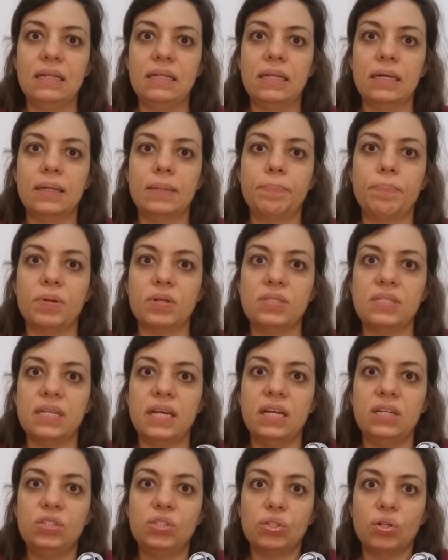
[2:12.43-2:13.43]
The
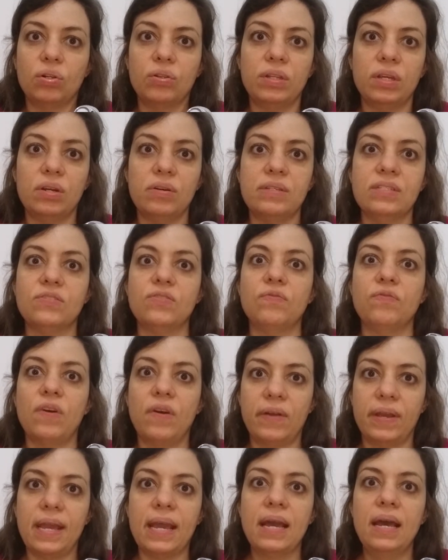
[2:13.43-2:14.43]
potential there is
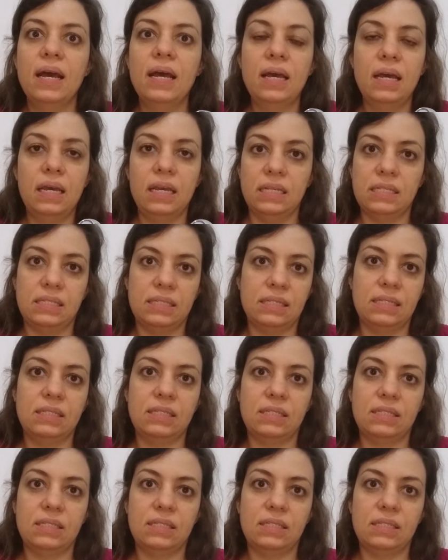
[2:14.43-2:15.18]
very is